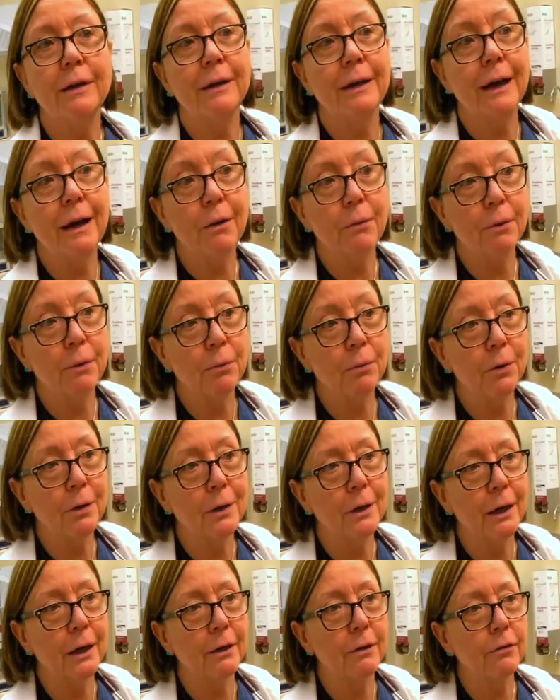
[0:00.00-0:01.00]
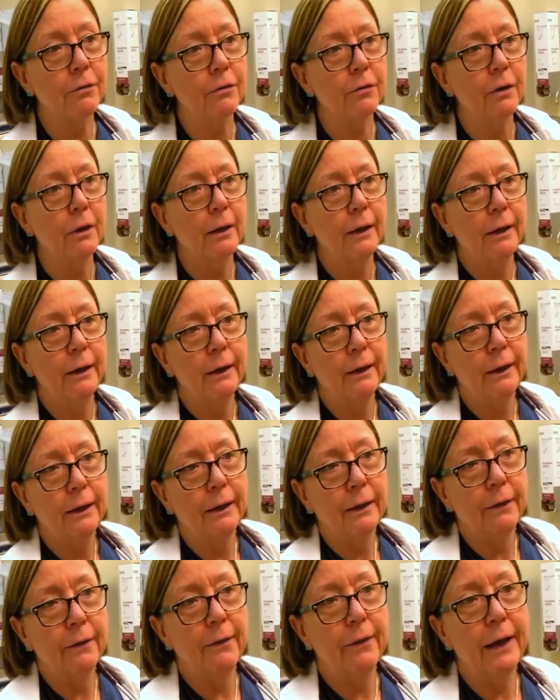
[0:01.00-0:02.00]
and now we realize
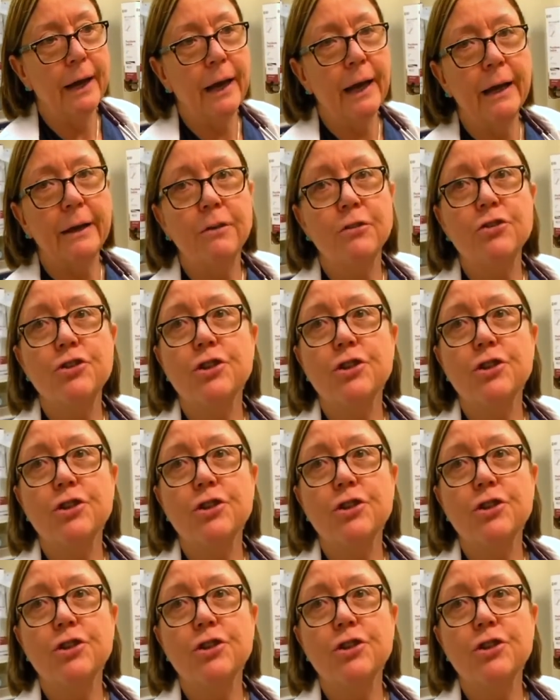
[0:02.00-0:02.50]
that